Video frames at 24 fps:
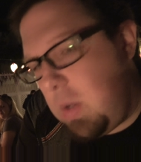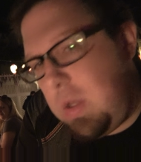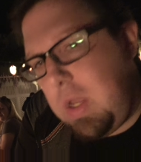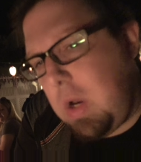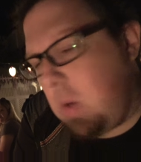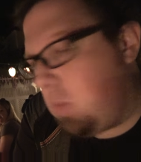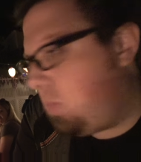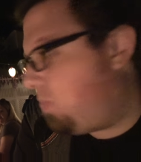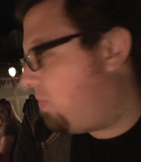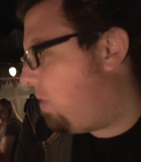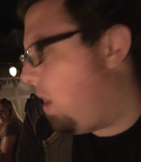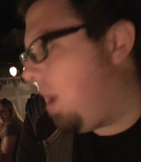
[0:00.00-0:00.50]
you
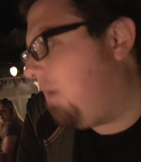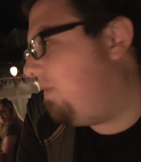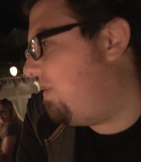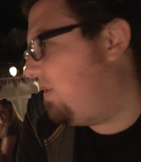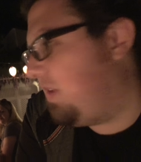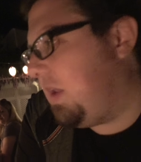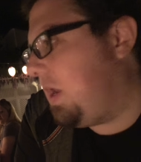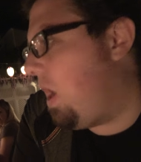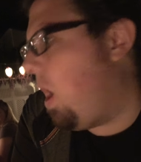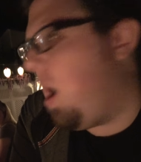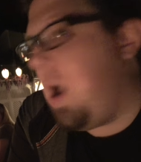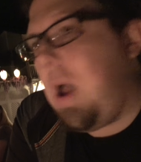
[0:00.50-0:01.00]
know,
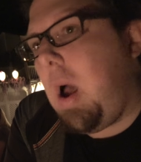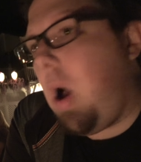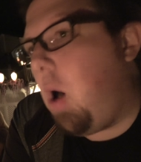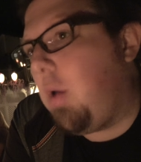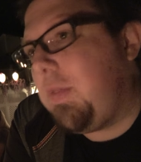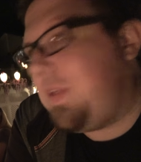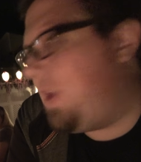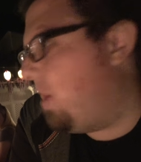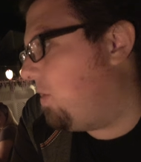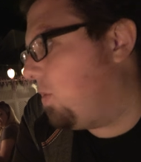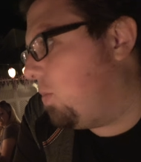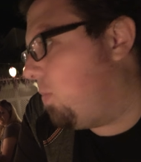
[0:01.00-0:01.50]
obviously all
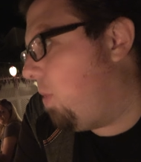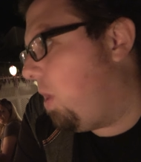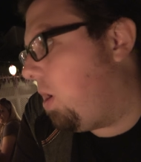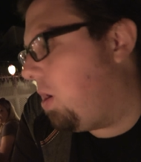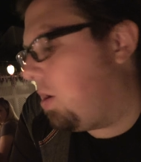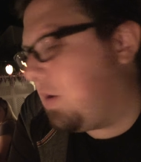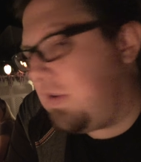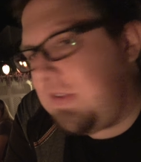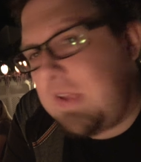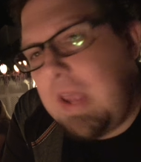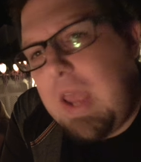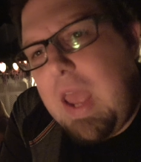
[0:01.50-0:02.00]
the other
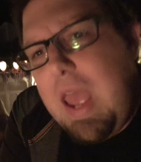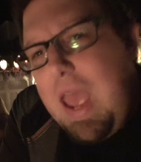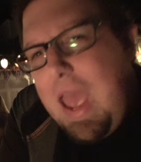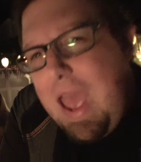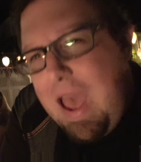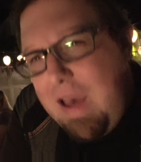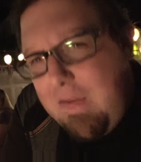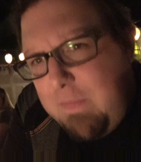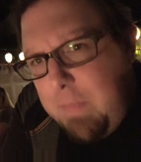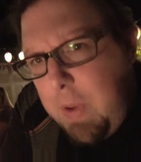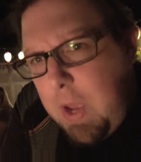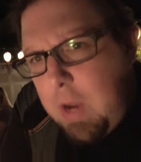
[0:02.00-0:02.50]
parks
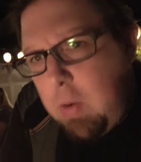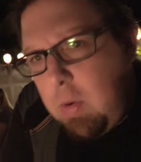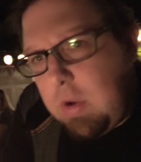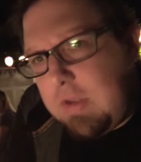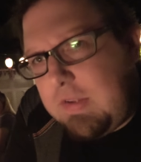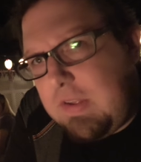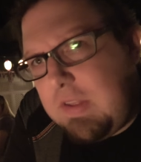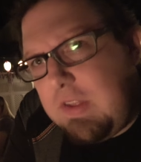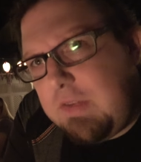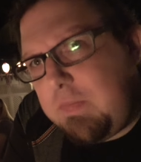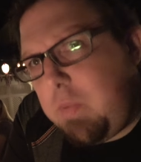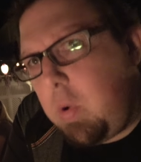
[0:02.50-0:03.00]
have
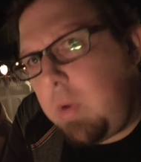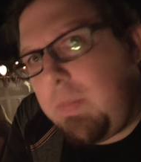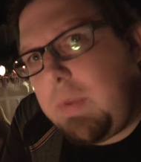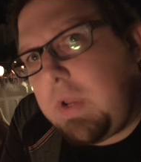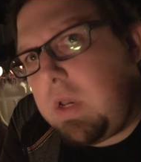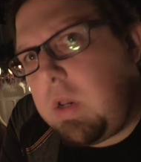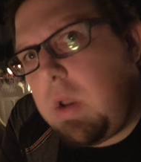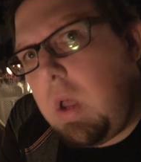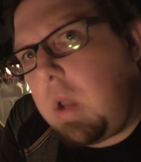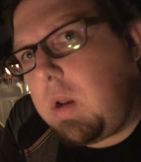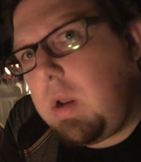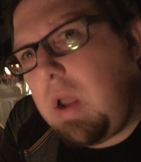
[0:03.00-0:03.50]
Pirates at this point, but
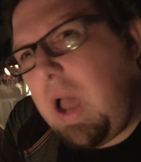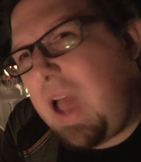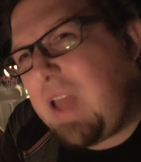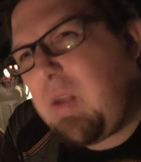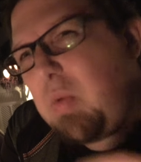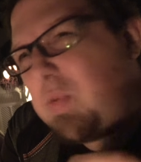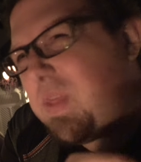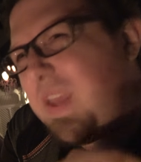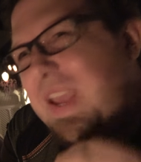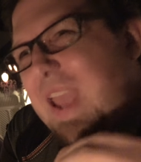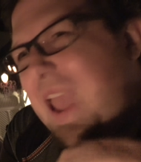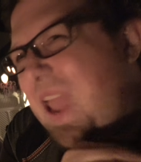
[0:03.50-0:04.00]
none. I
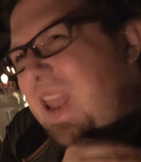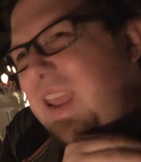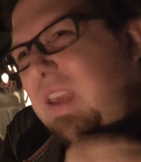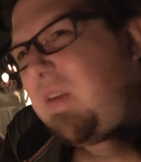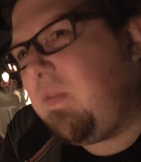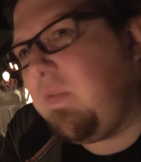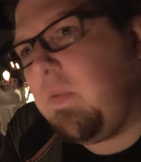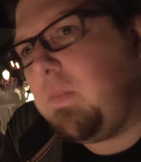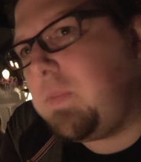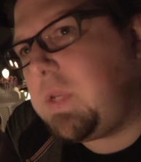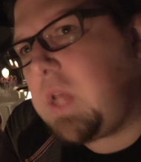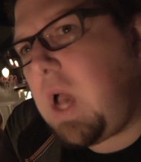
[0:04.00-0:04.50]
don't think any
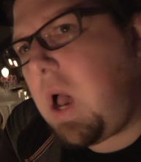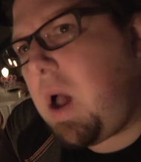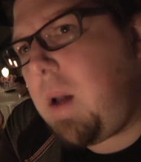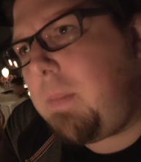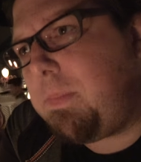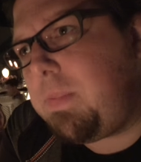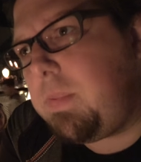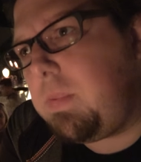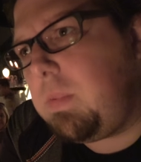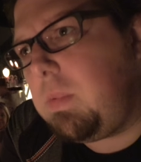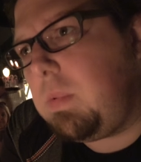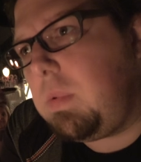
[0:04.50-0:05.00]
of them top
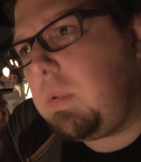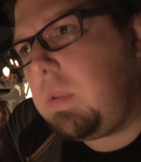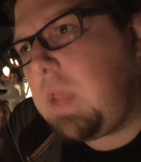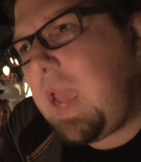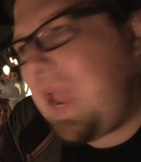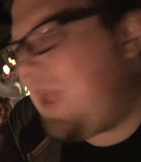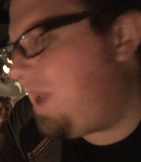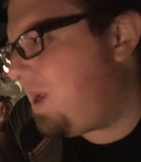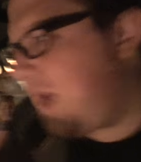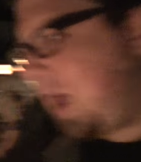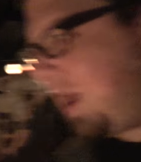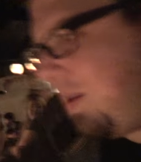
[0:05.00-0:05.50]
the
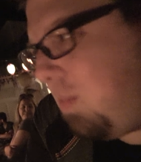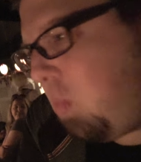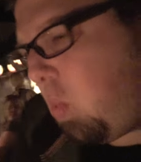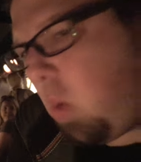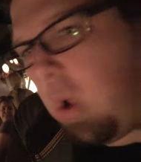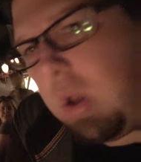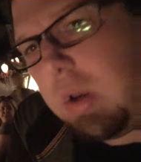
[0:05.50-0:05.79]
Anaheim